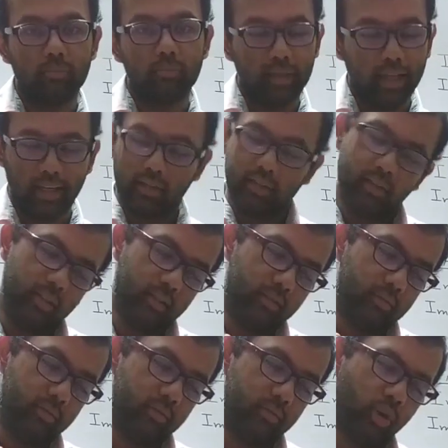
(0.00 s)
like,
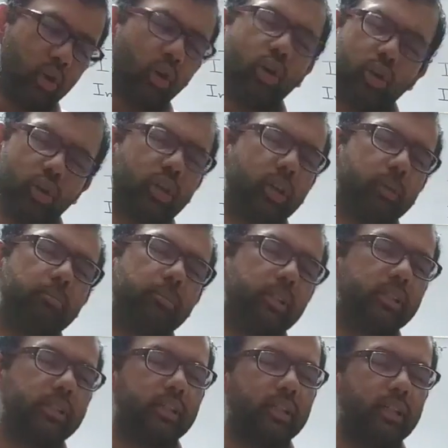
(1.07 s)
not all your
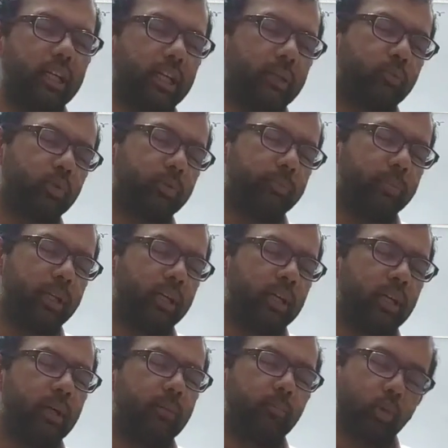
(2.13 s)
numbers, it would
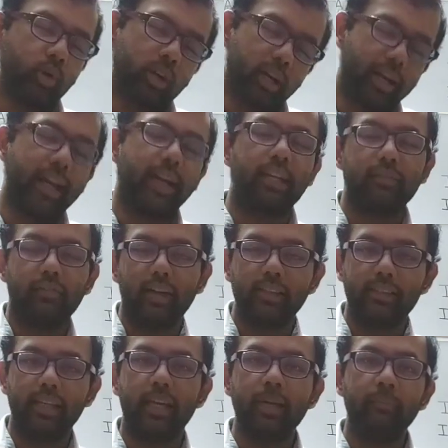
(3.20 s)
be more correct if I
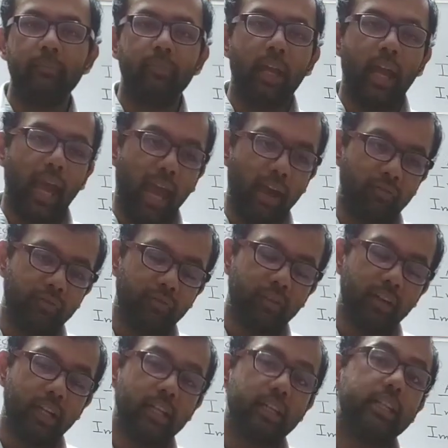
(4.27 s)
say
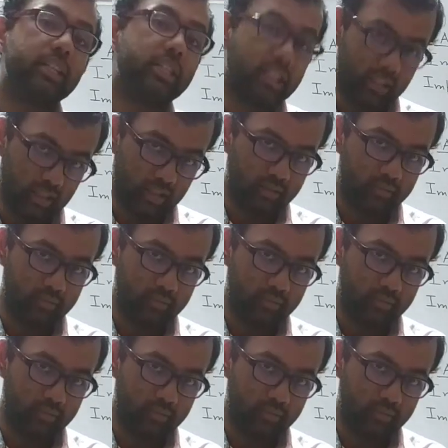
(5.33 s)
every digit